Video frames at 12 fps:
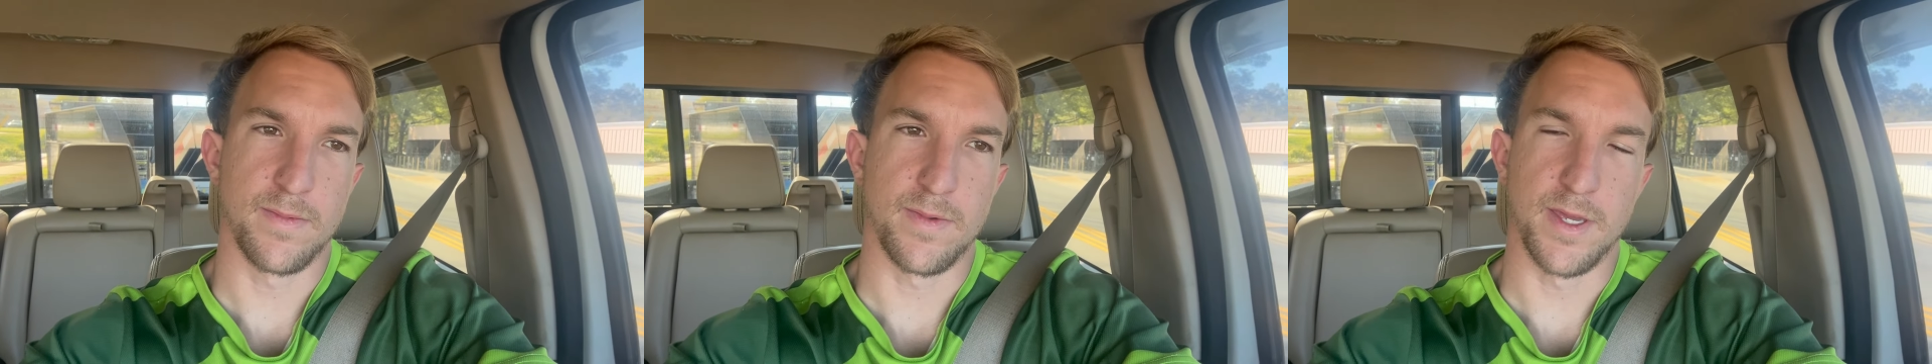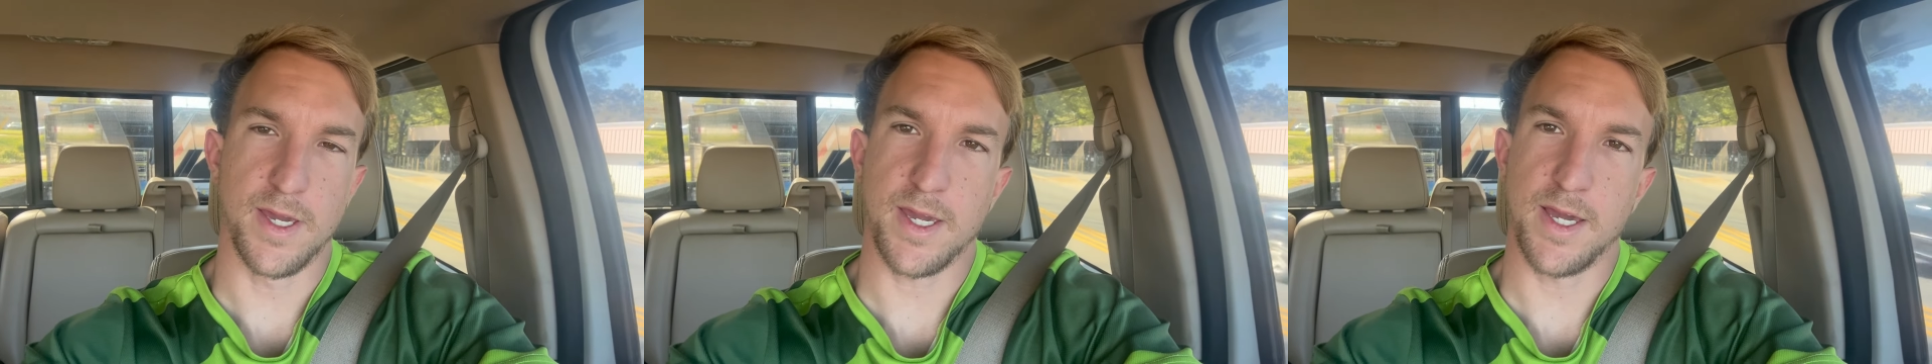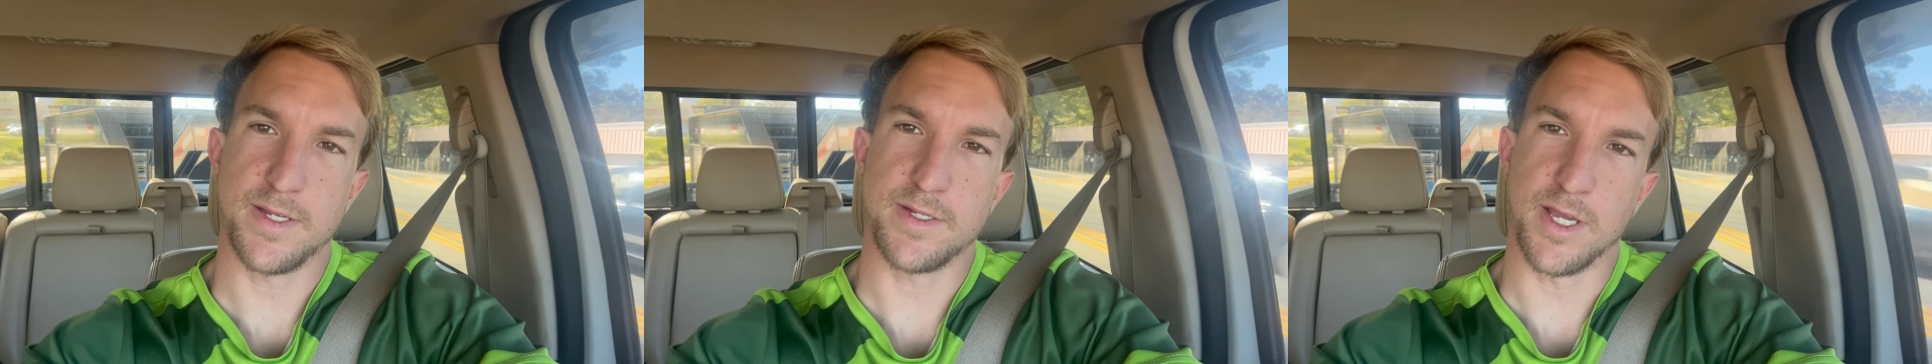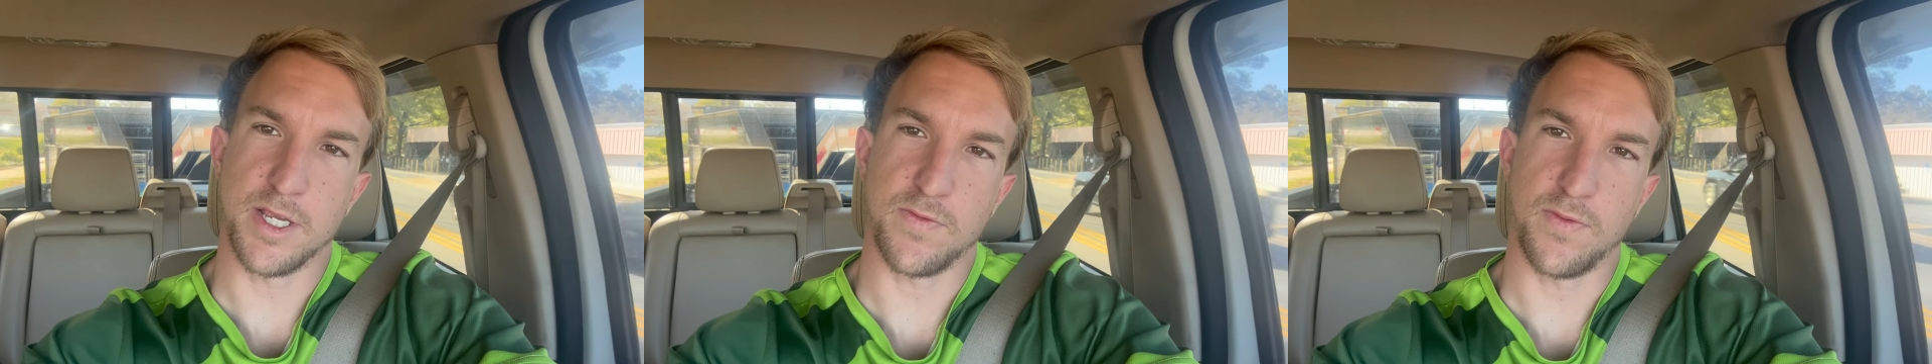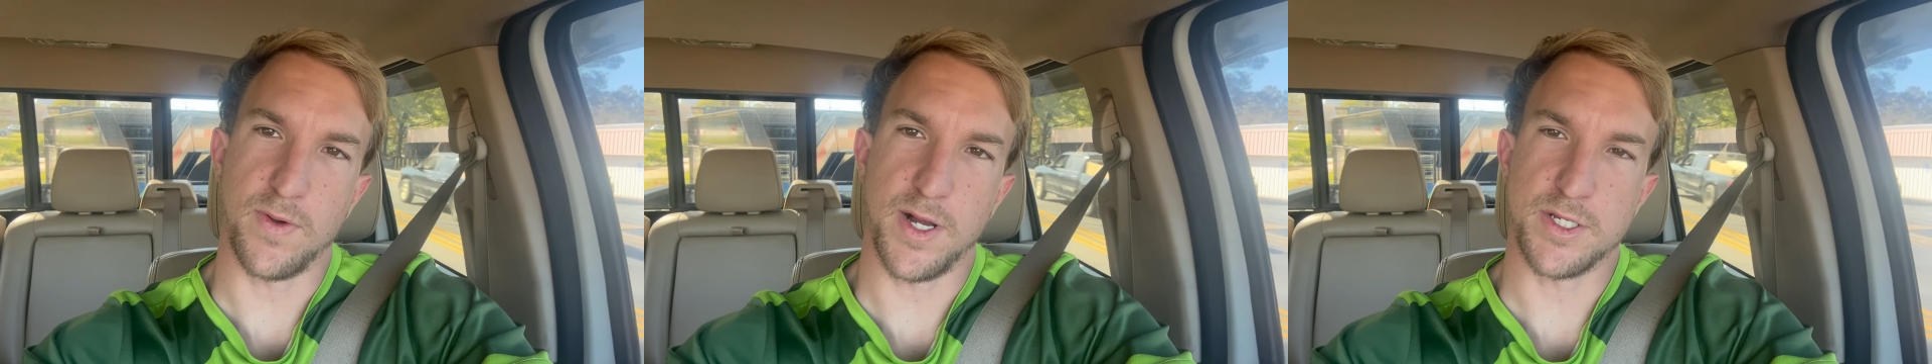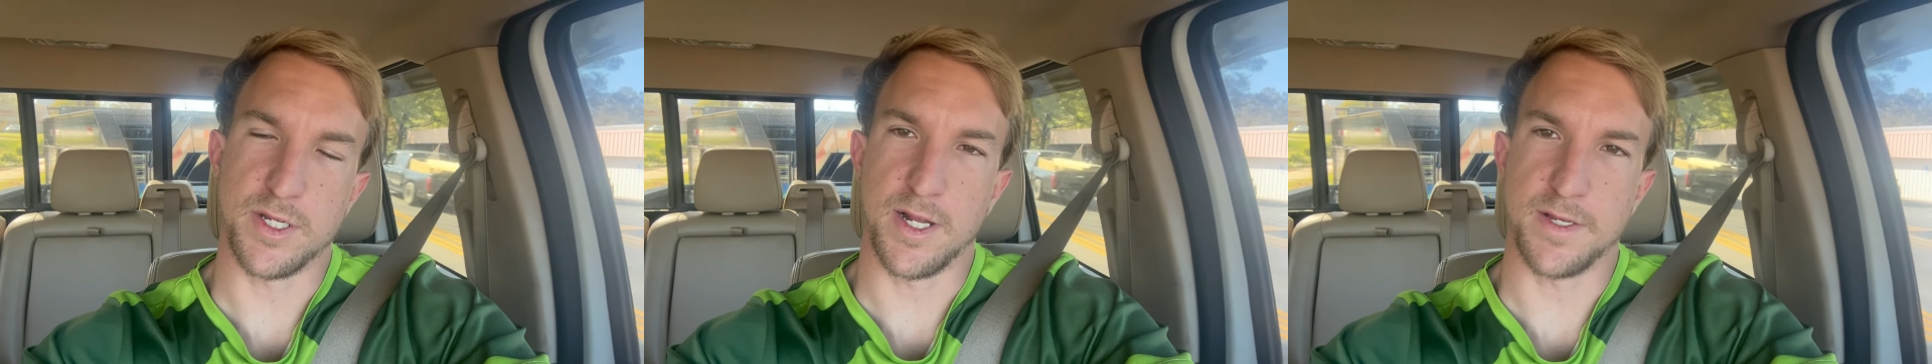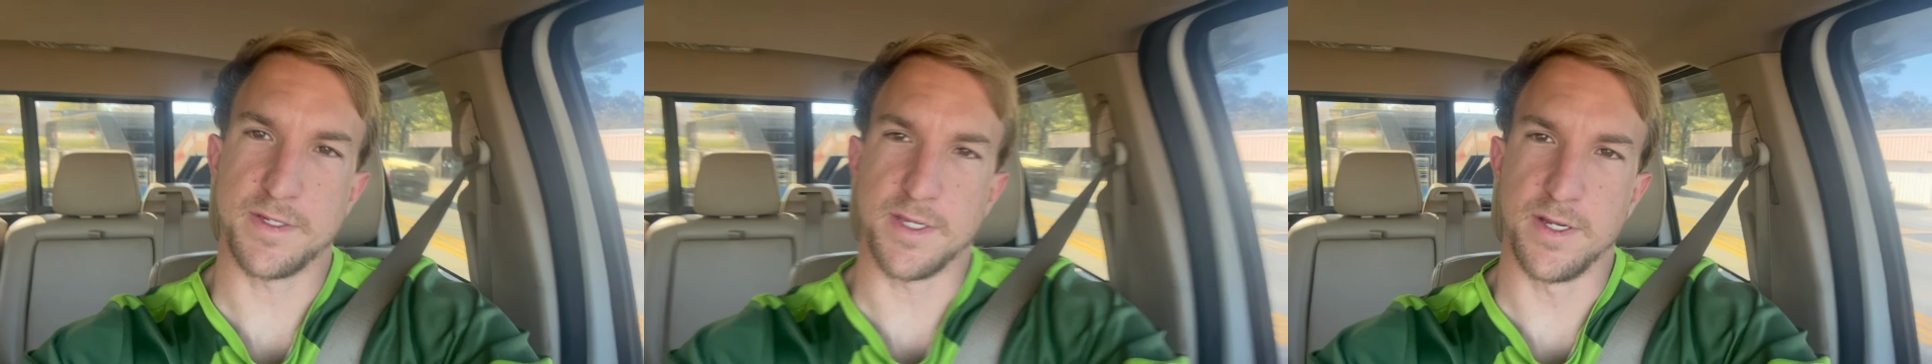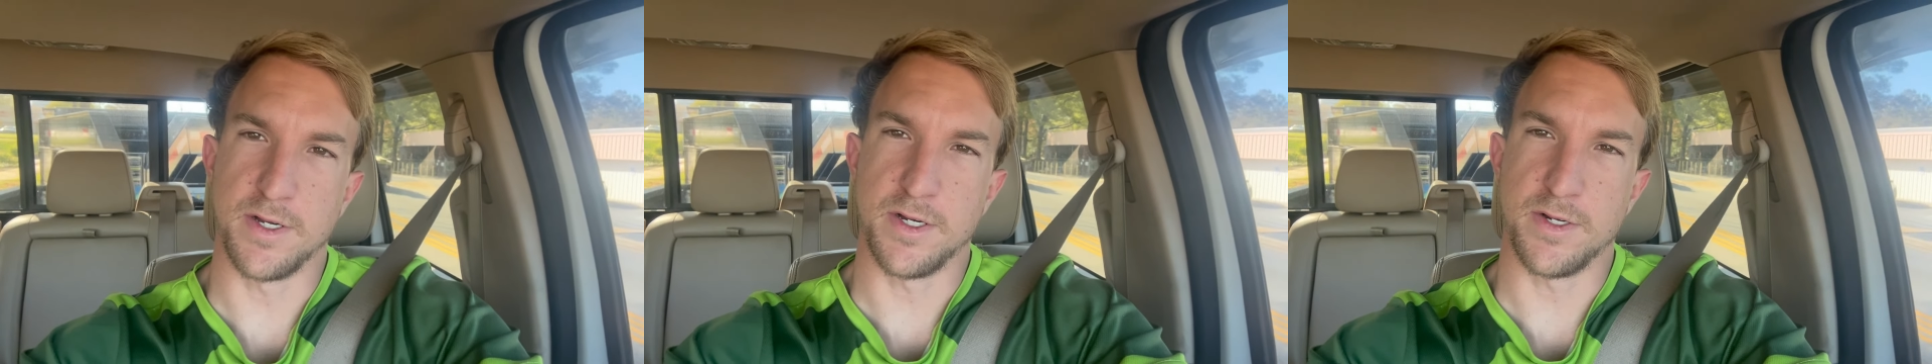Yeah guys, thanks for watching. I'll see
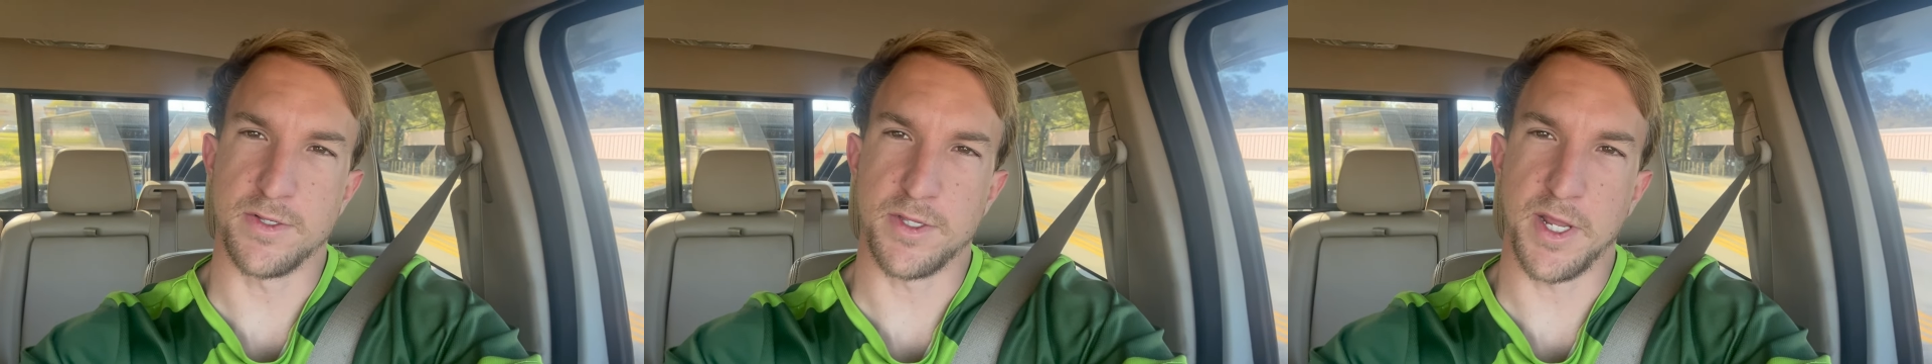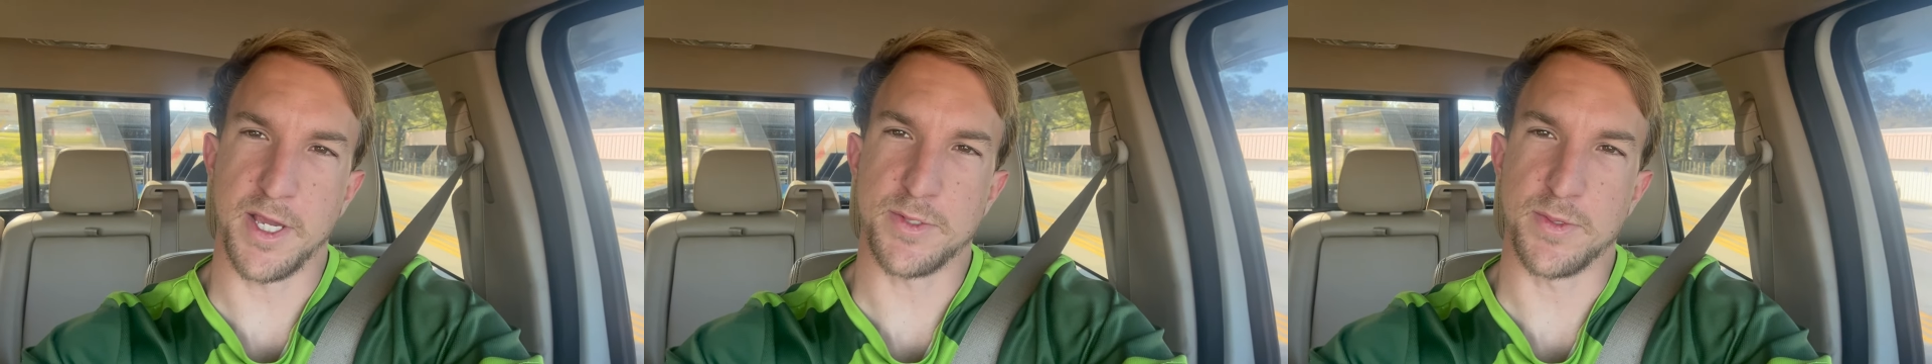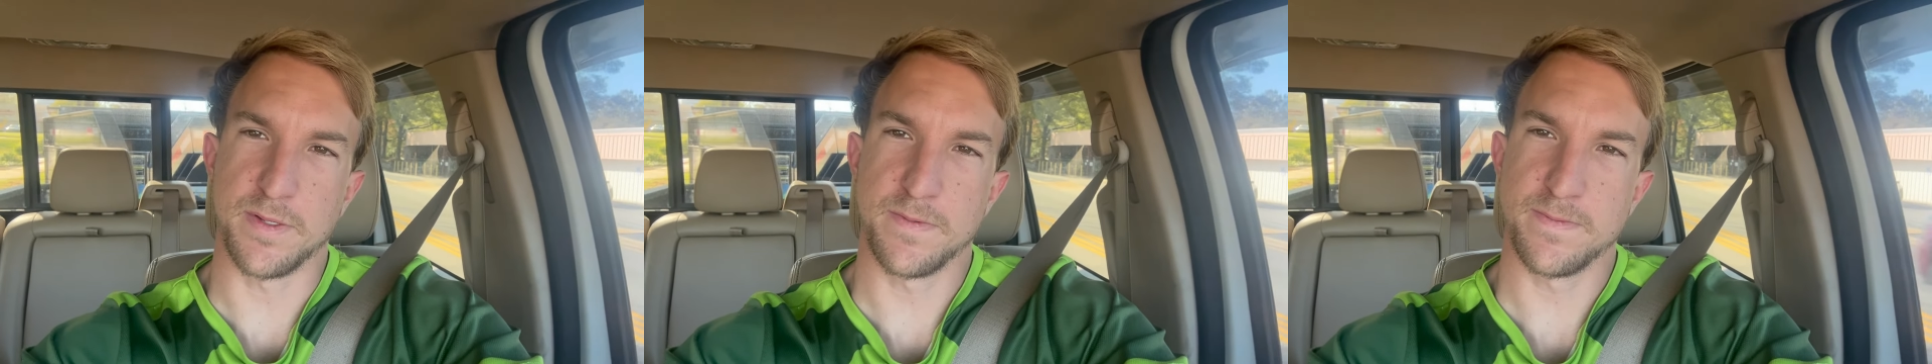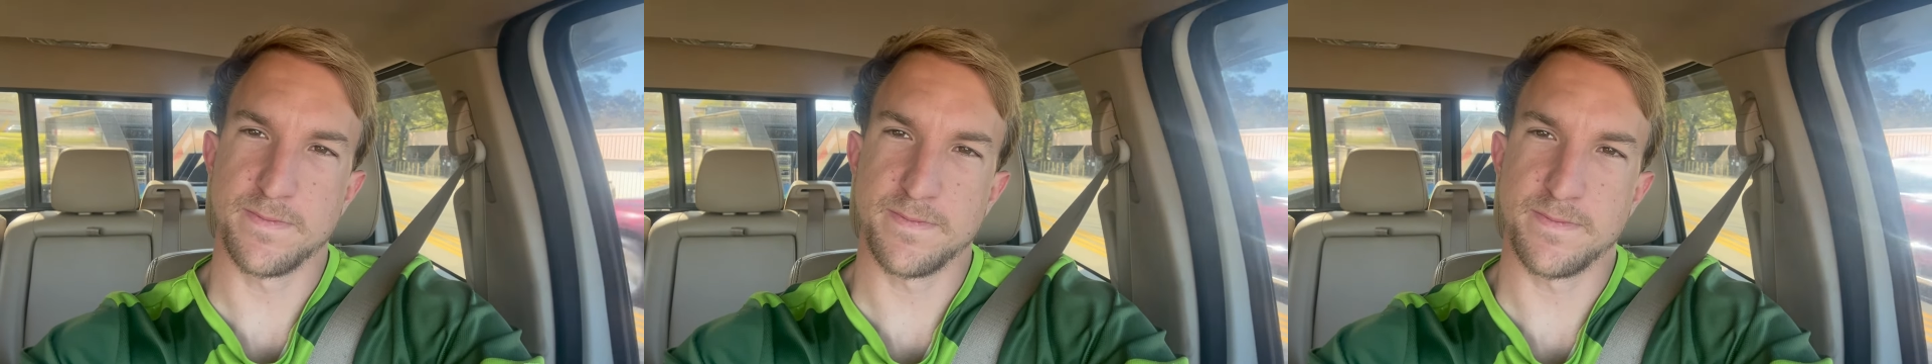y'all on the next one.